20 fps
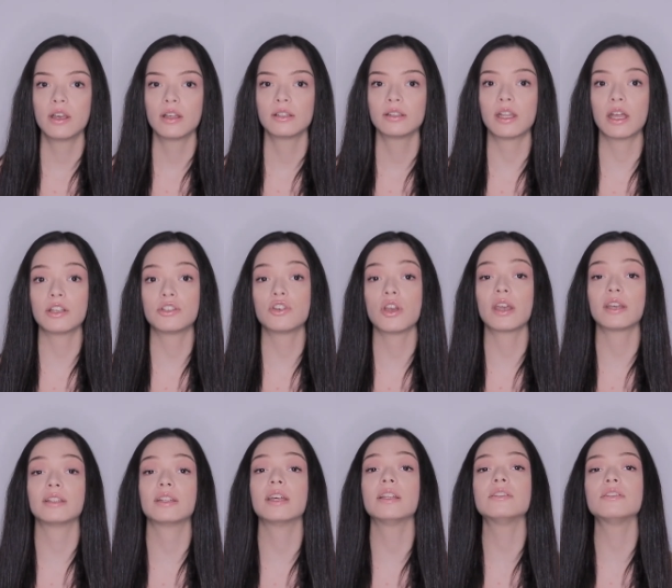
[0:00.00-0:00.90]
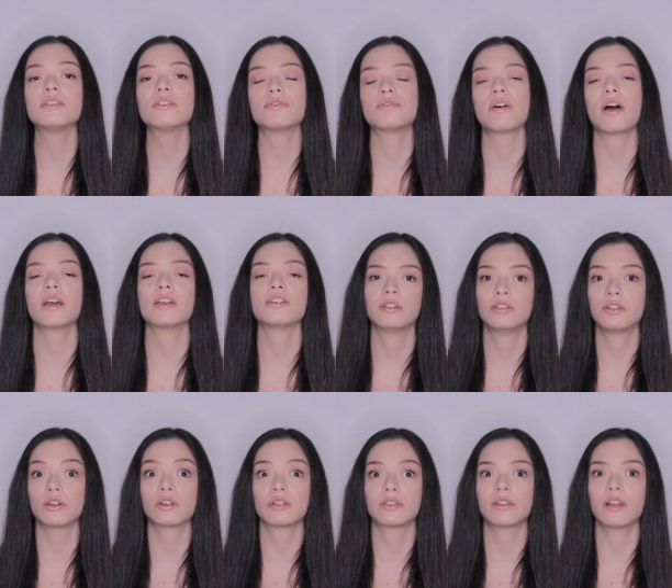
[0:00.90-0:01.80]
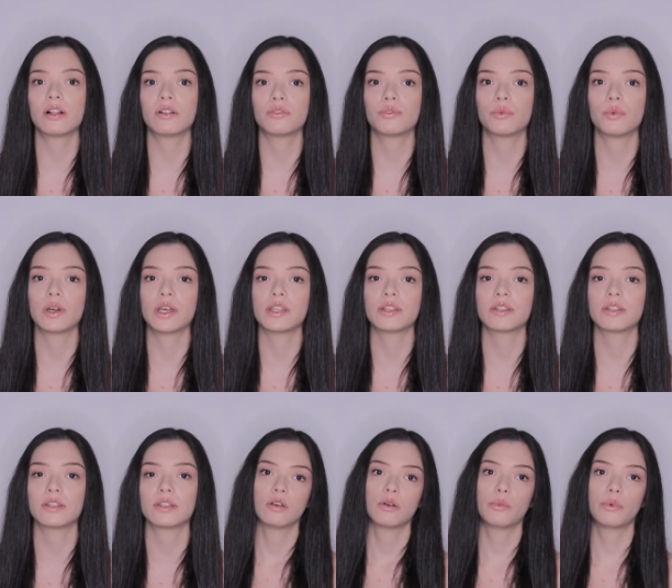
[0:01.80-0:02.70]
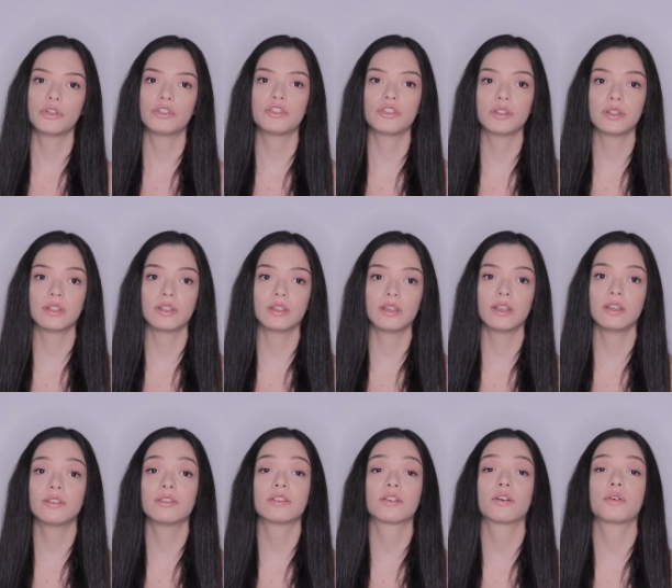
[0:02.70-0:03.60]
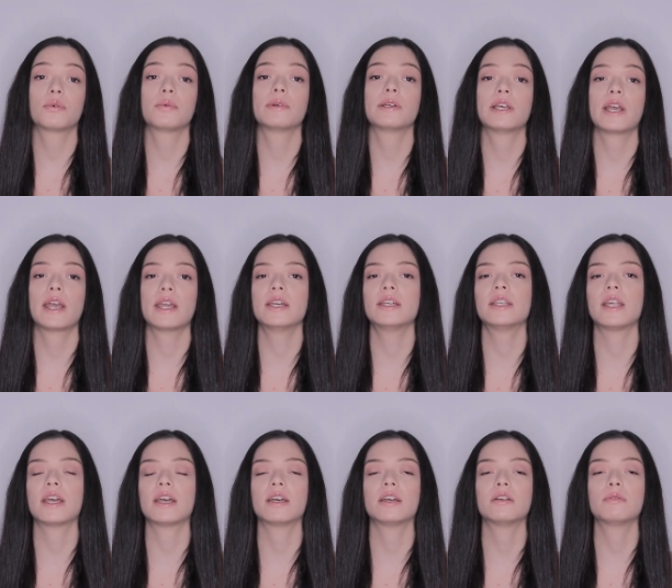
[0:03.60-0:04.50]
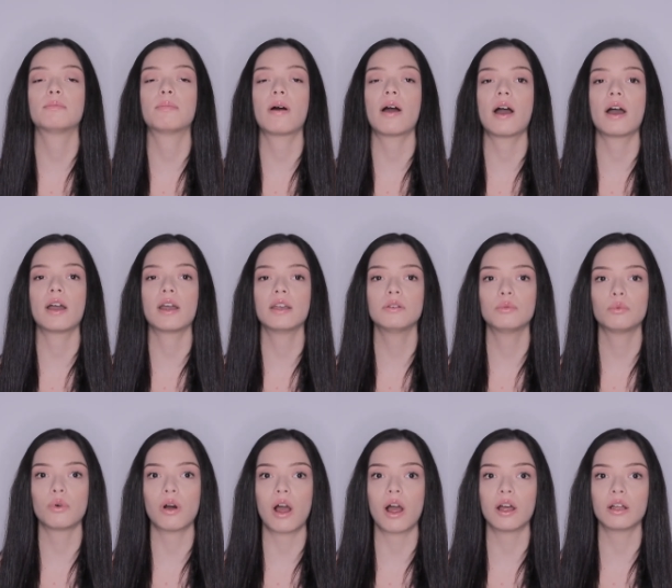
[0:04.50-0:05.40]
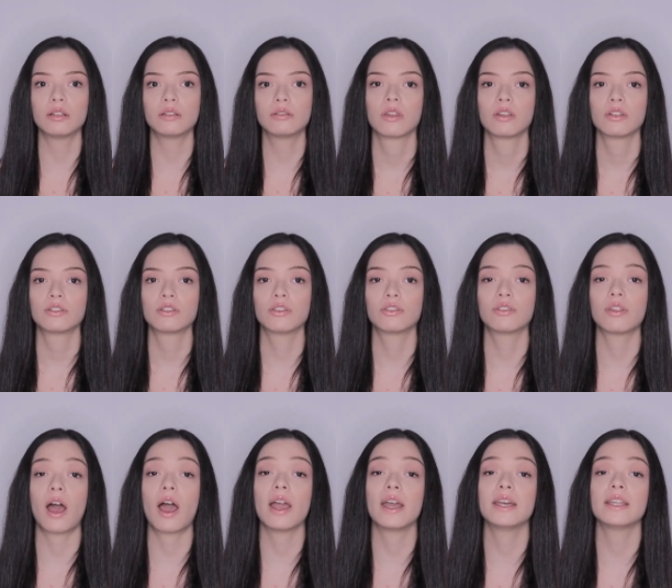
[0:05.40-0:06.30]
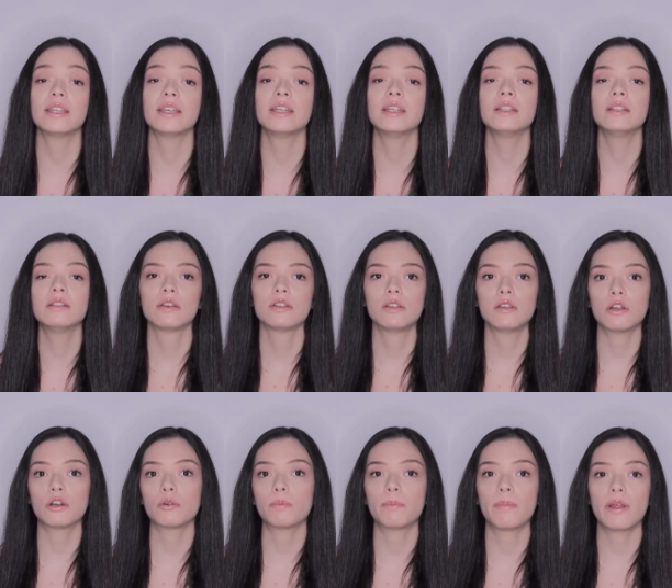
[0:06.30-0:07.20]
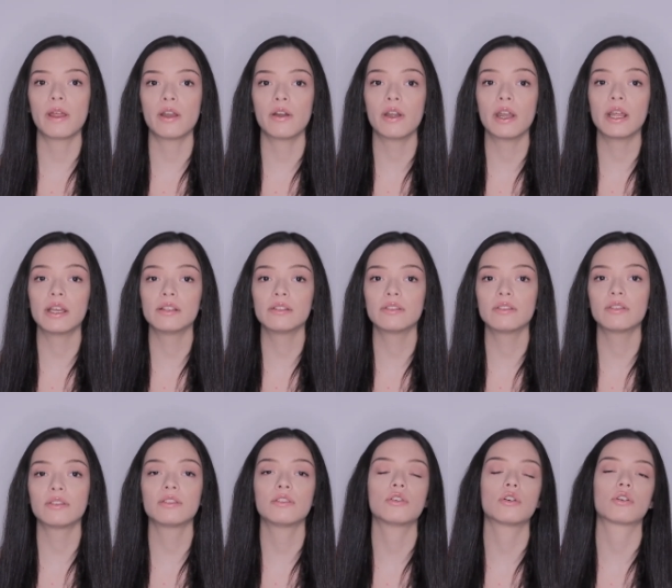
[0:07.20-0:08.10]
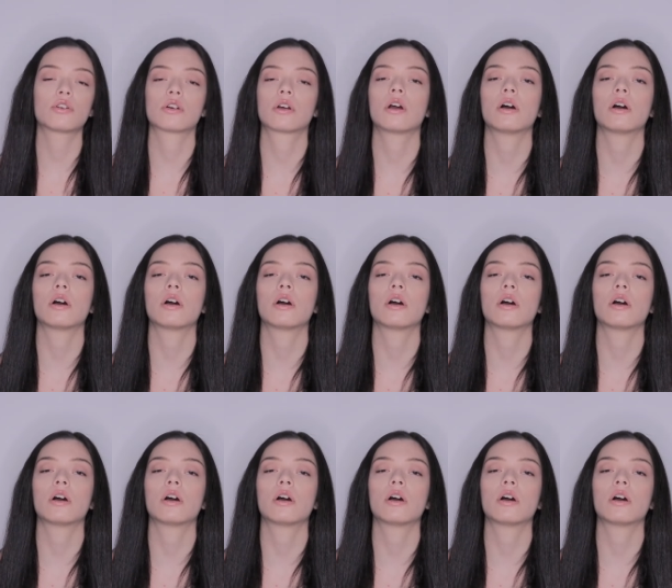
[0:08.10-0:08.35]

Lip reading: that you identify yourself with, which is created by what society, your parents, your